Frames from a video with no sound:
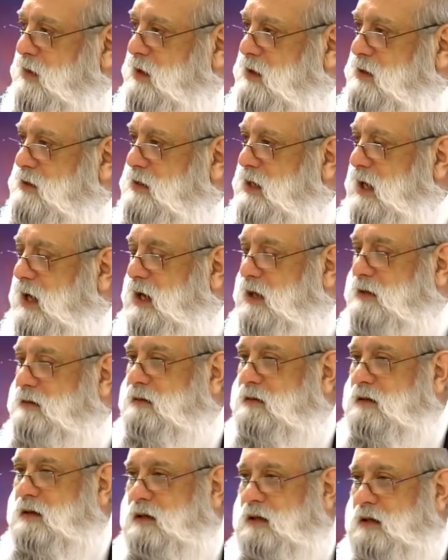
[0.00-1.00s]
He said,
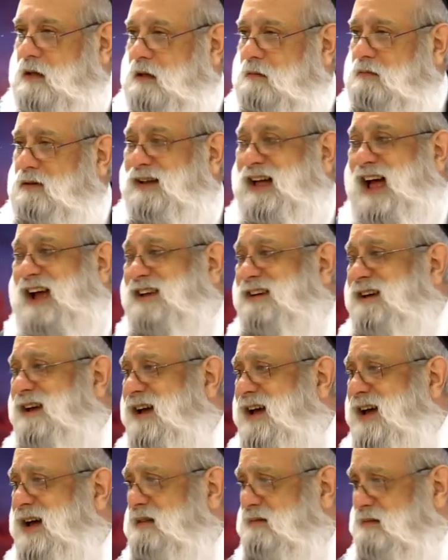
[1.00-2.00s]
well, I
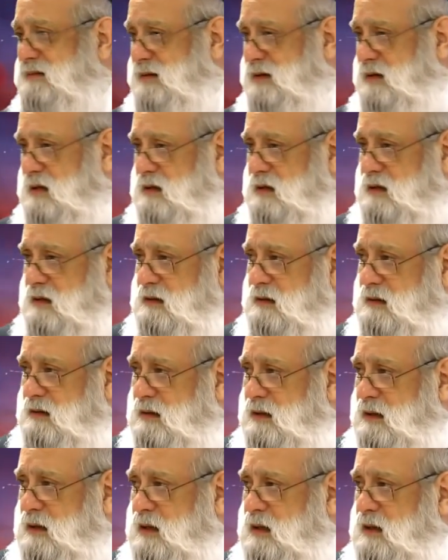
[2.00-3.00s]
can't.
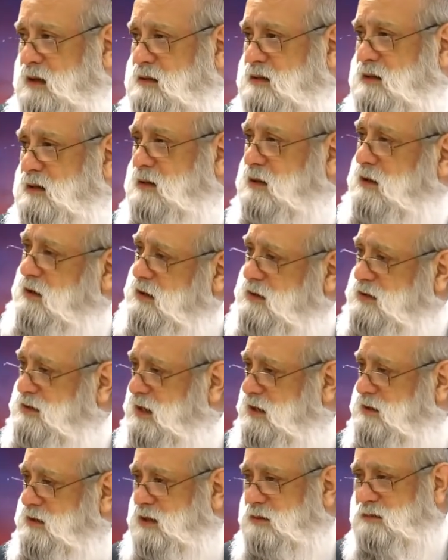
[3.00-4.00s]
So the guy
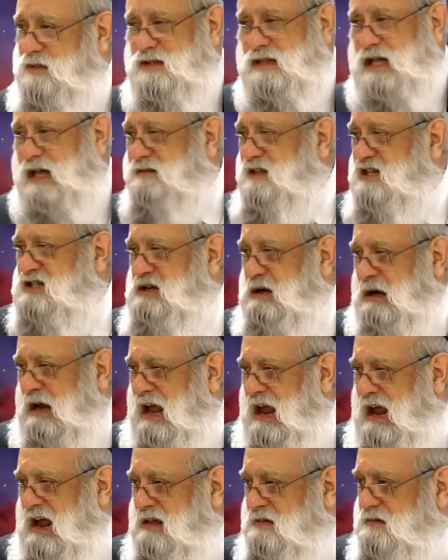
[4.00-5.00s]
said to him, it's not that you
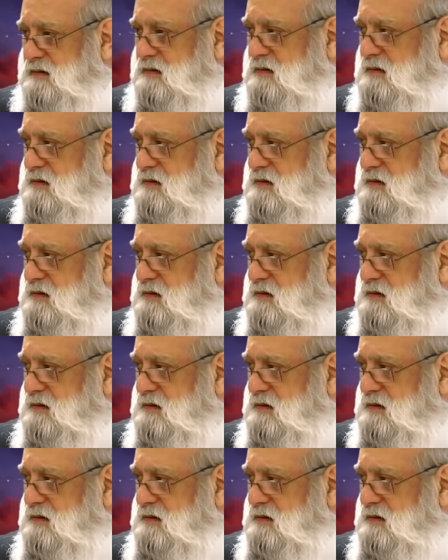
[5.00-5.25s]
can't.